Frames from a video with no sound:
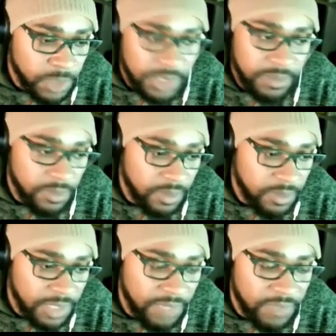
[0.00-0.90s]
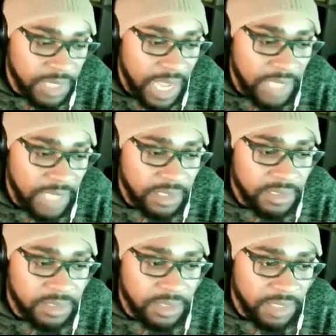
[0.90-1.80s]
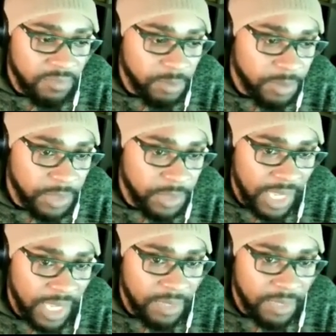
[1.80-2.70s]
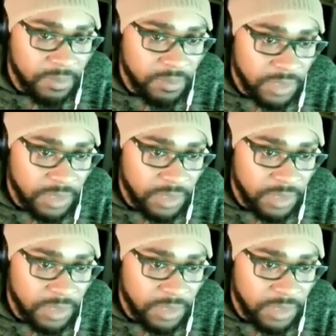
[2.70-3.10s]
just giving knowledge, giving people game